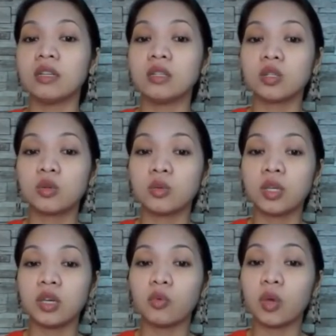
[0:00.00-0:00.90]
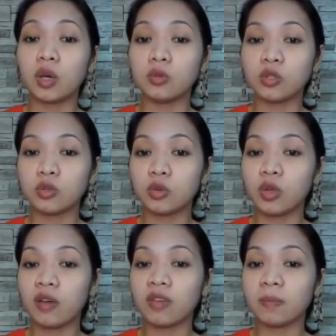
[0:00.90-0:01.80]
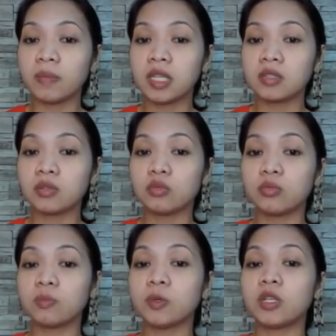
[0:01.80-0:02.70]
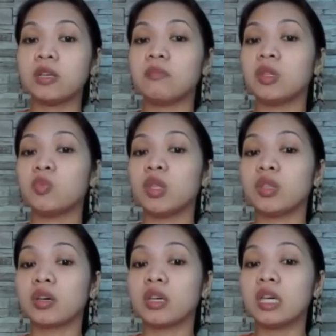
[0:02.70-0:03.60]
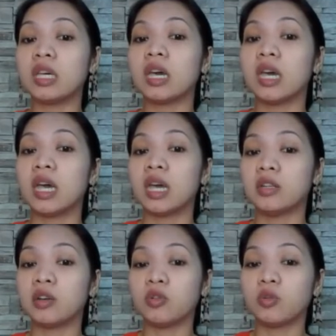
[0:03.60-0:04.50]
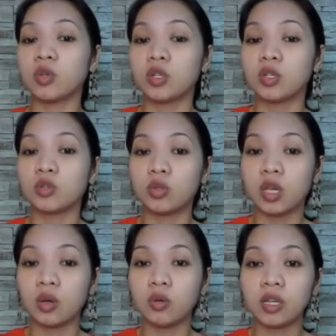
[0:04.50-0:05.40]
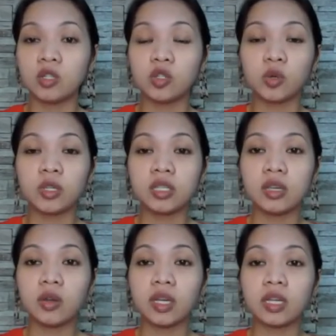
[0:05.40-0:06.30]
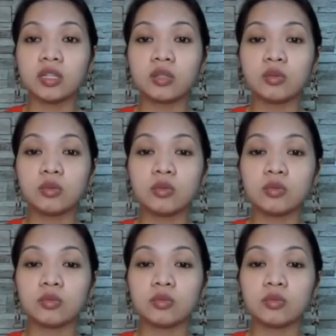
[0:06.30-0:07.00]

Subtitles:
So here we also don't have a piece to put in between the king and the rook. So the only choice here is to